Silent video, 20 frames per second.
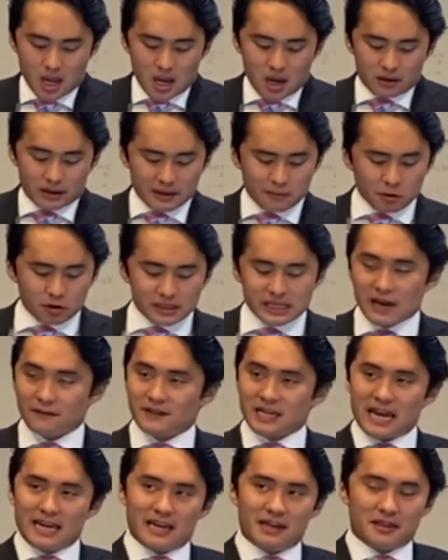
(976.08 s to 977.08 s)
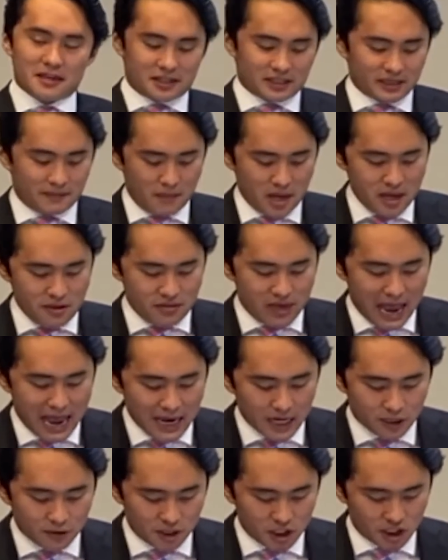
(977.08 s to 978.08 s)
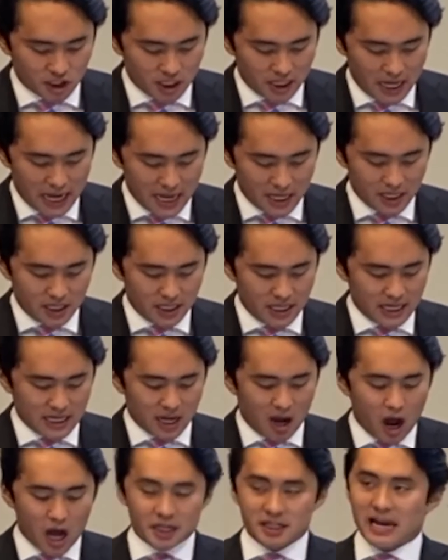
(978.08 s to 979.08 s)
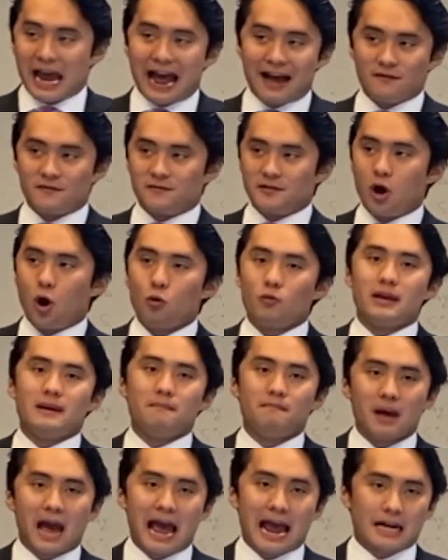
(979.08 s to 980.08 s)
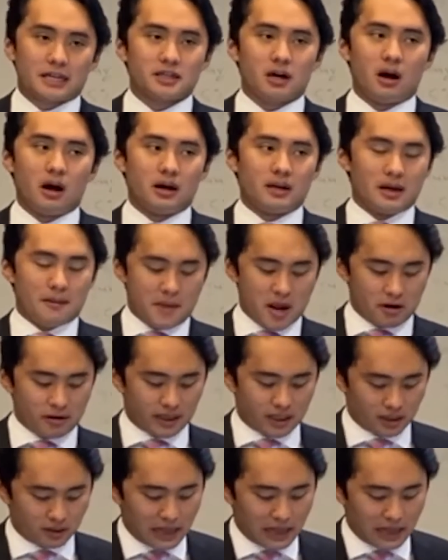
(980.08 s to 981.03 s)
Liberals have taken this to mean that Christianity ought to have no impact on American